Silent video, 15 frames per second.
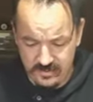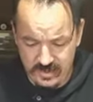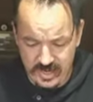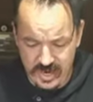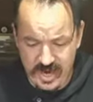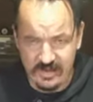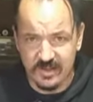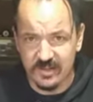
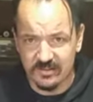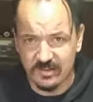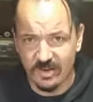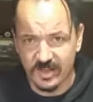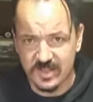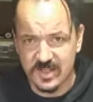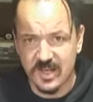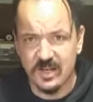and like I
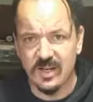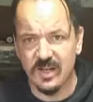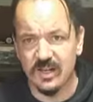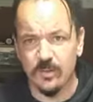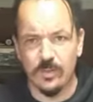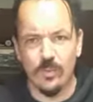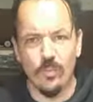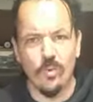said, a little
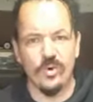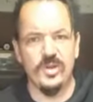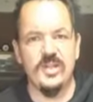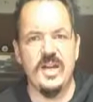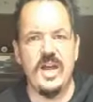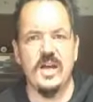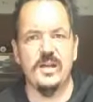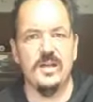bit watered
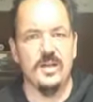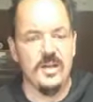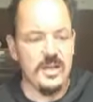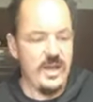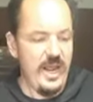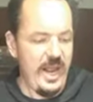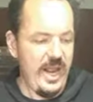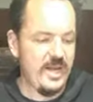down.
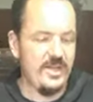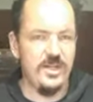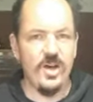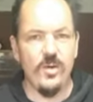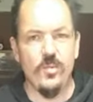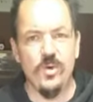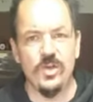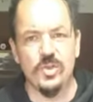And you
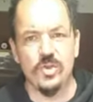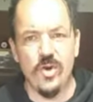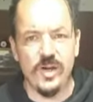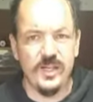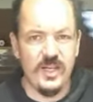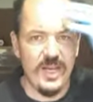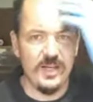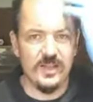don't want to try and
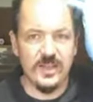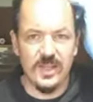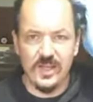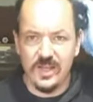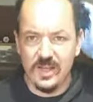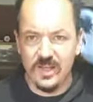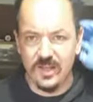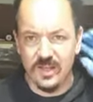get
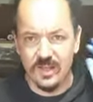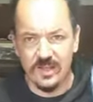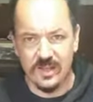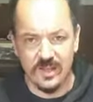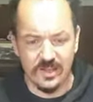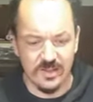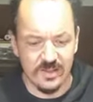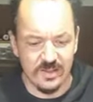the
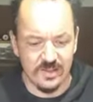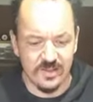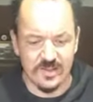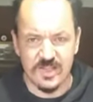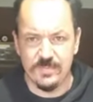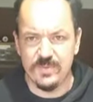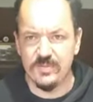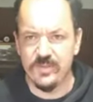
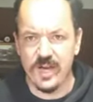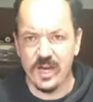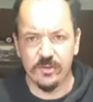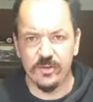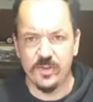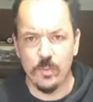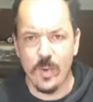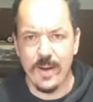depth of colour
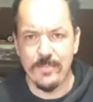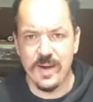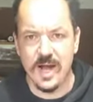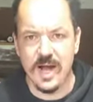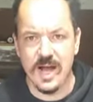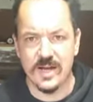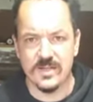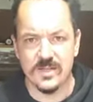in the one
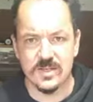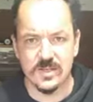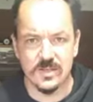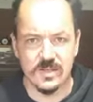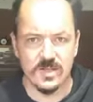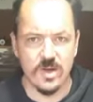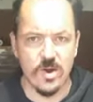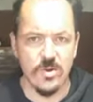pass,
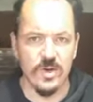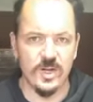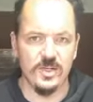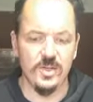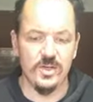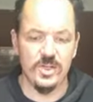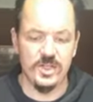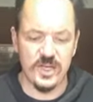so it
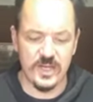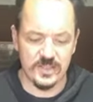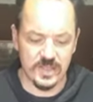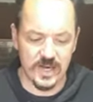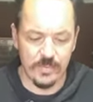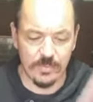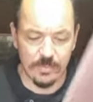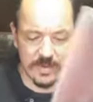usually takes a
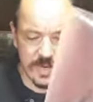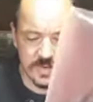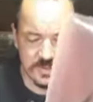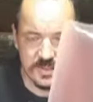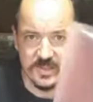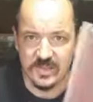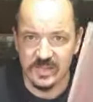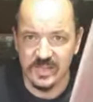couple of
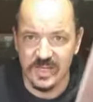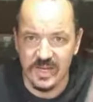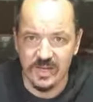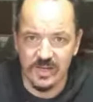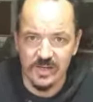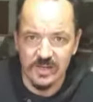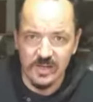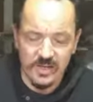passes to get
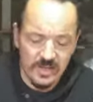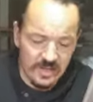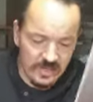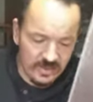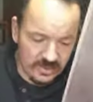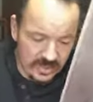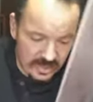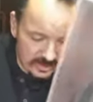
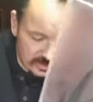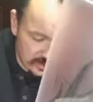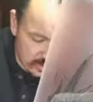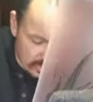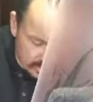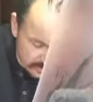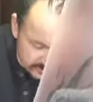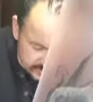the
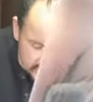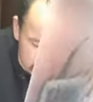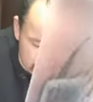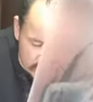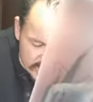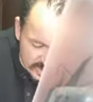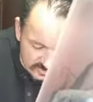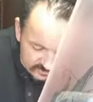kind of
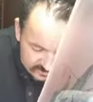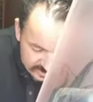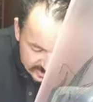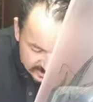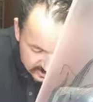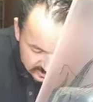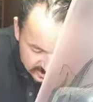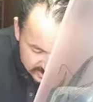desired
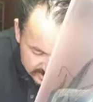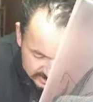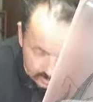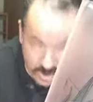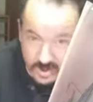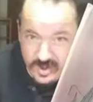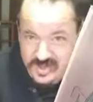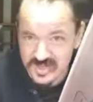effects. I
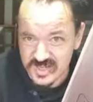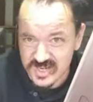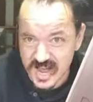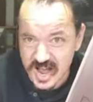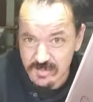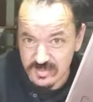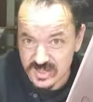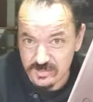always
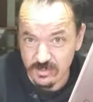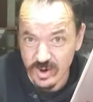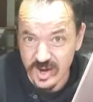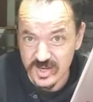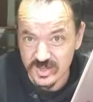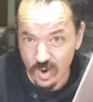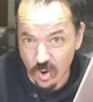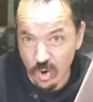start my
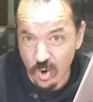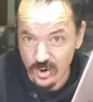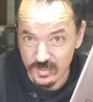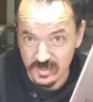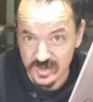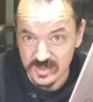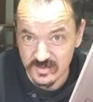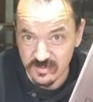sprays on a
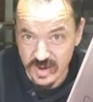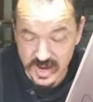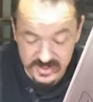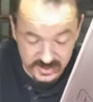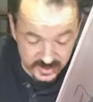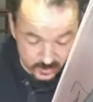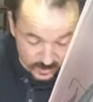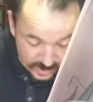piece of
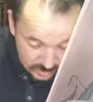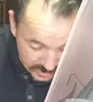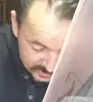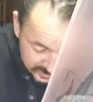mask as well and